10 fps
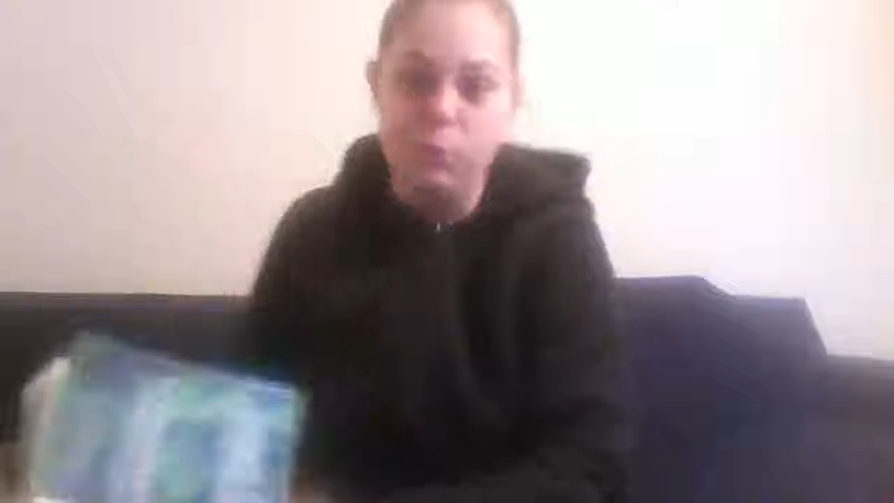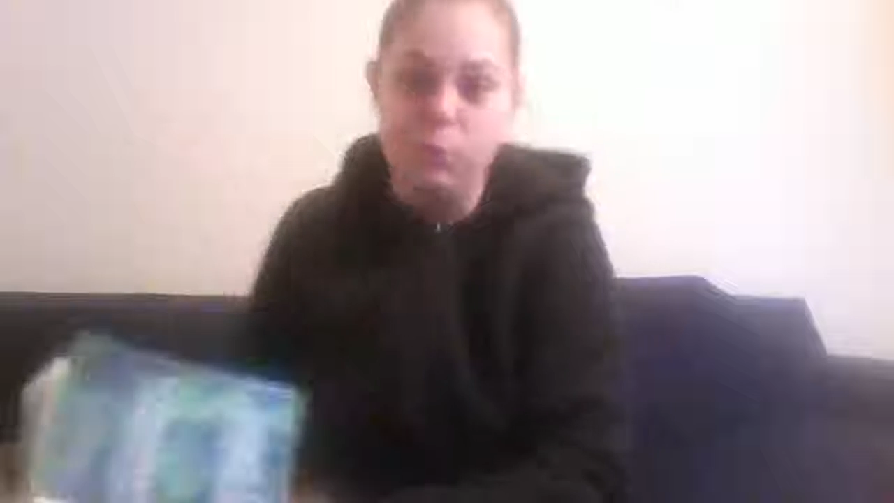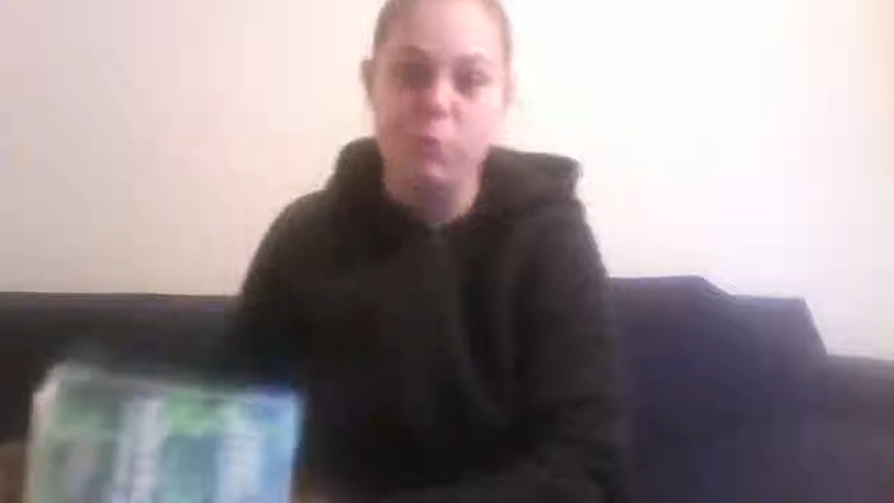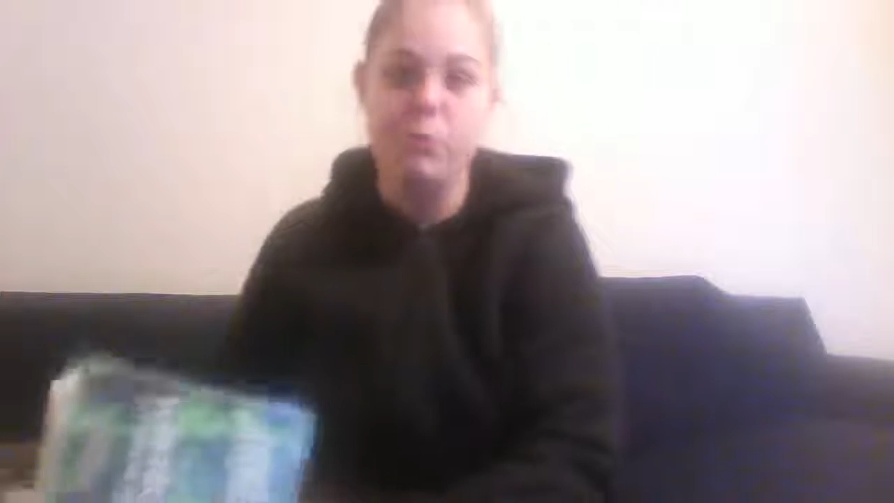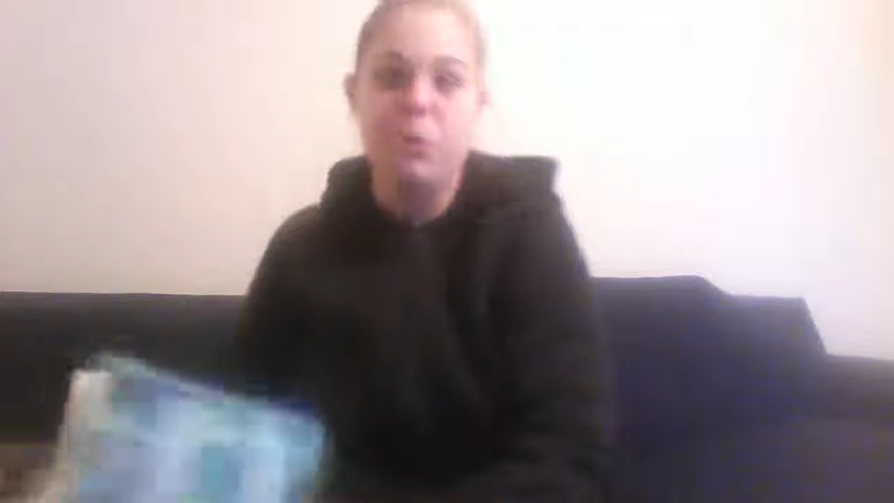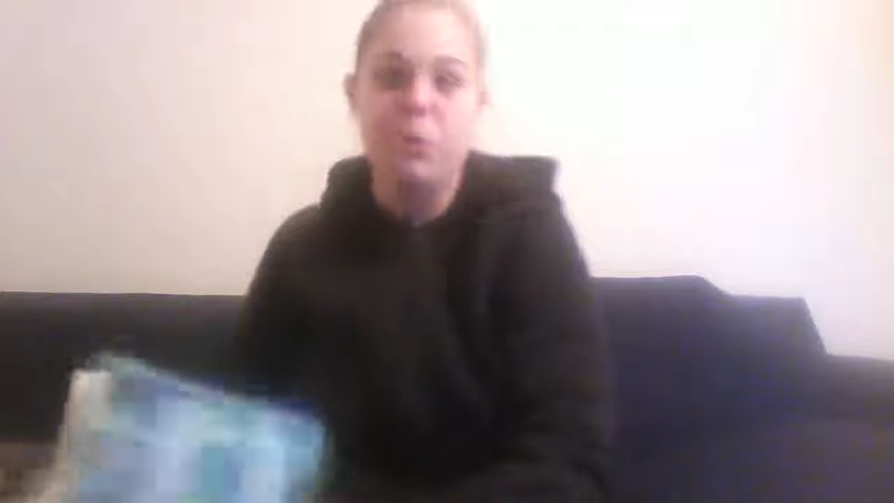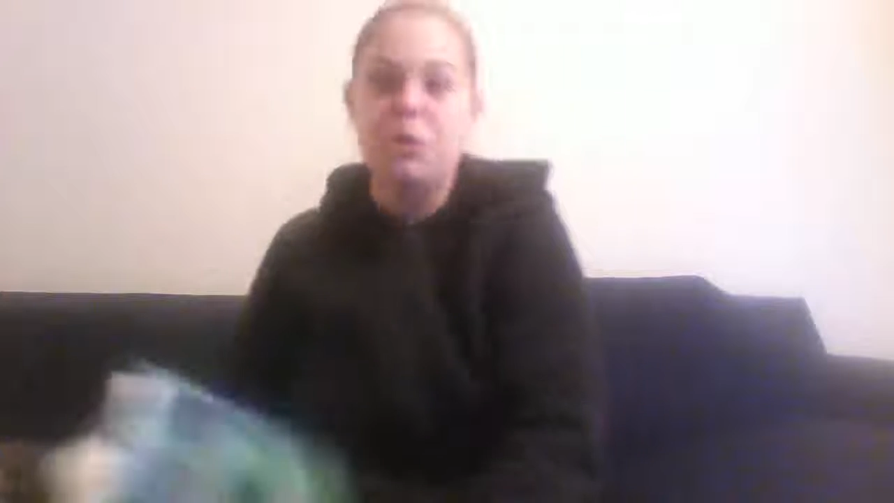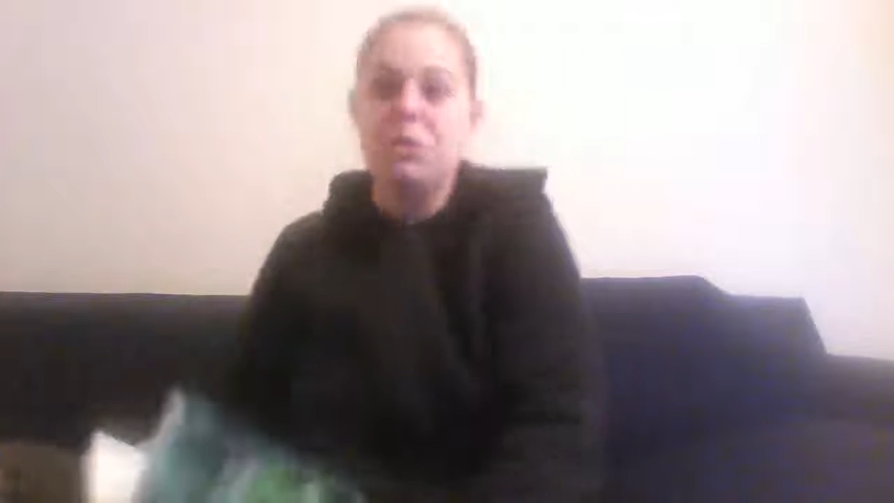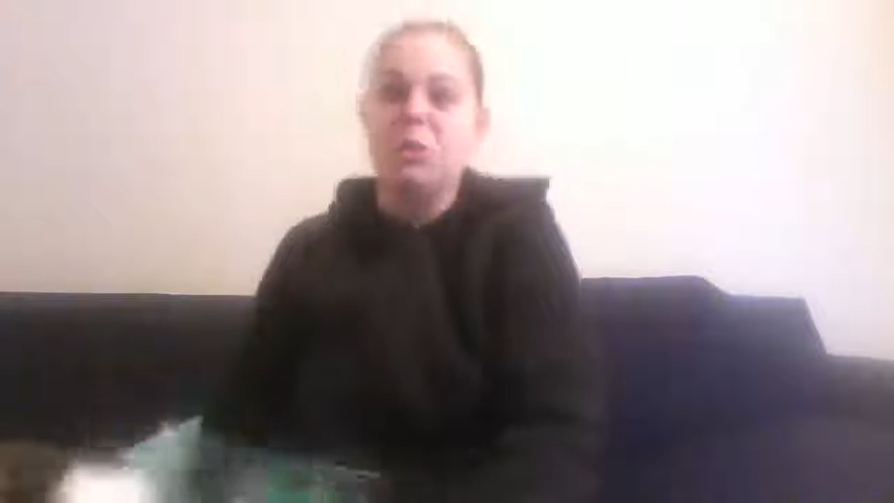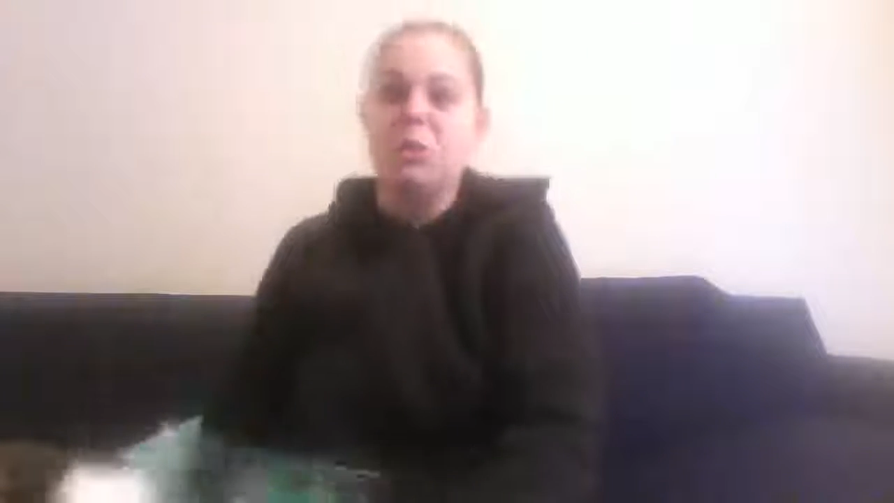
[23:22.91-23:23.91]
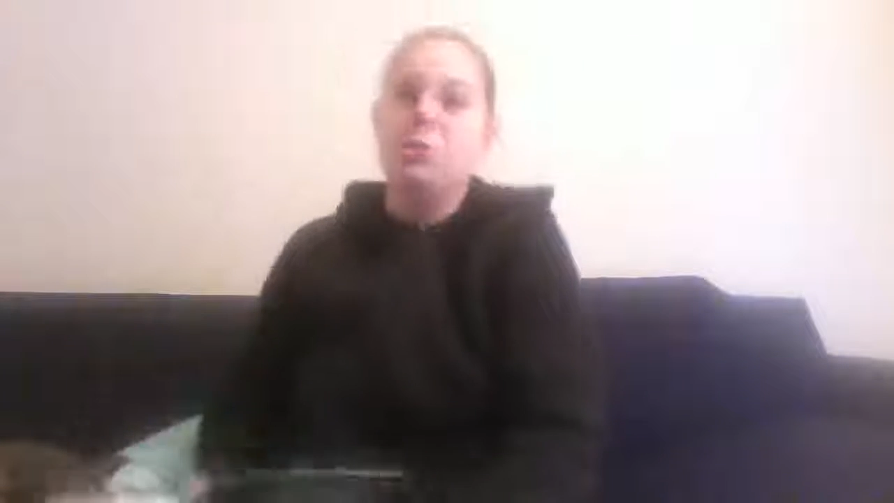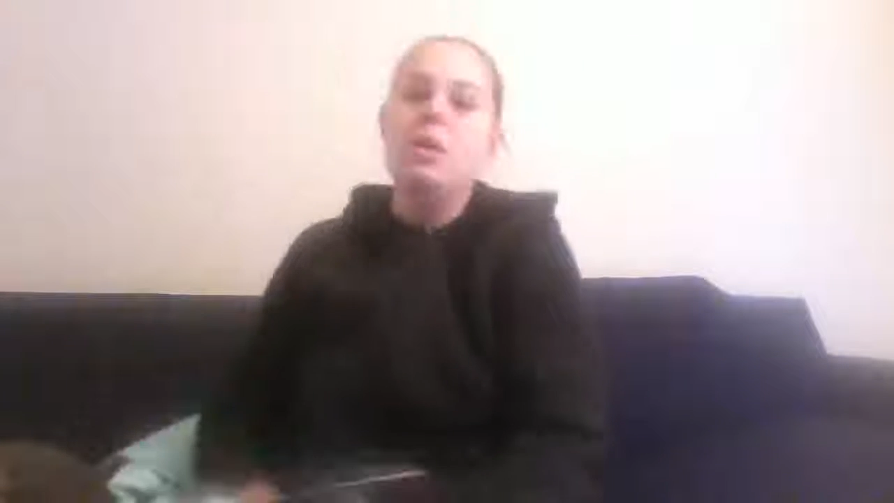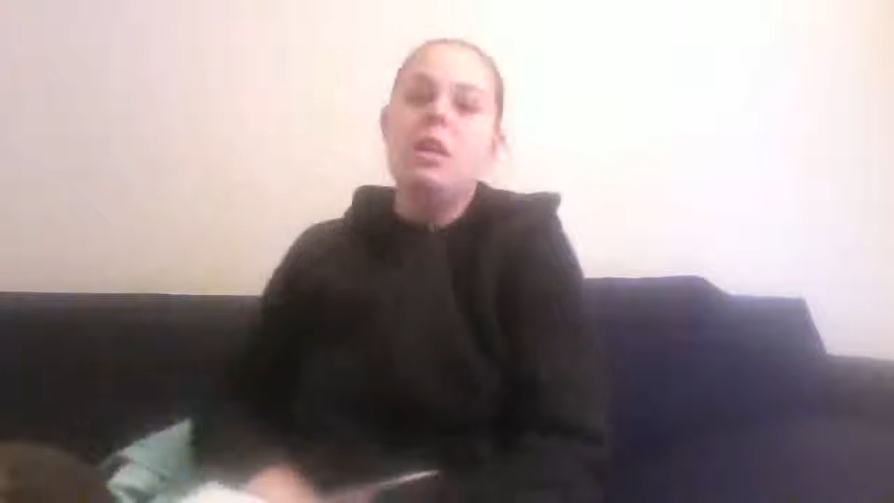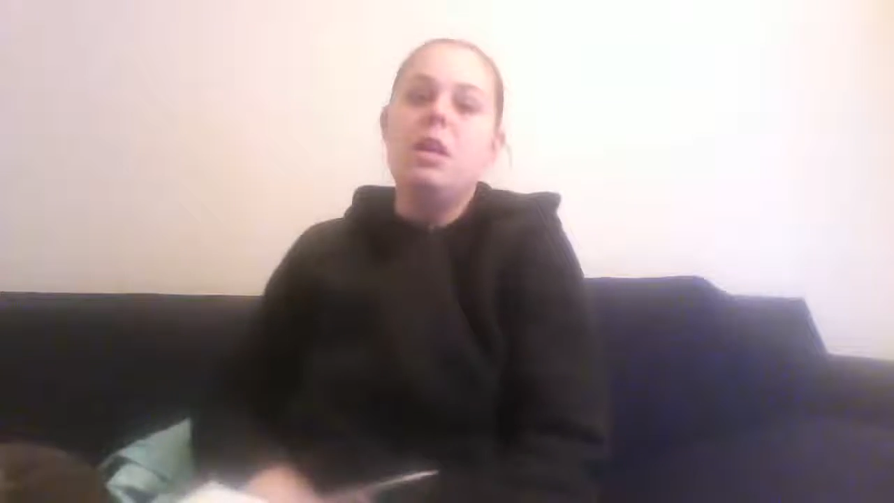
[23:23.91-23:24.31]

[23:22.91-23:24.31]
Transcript: was referring to.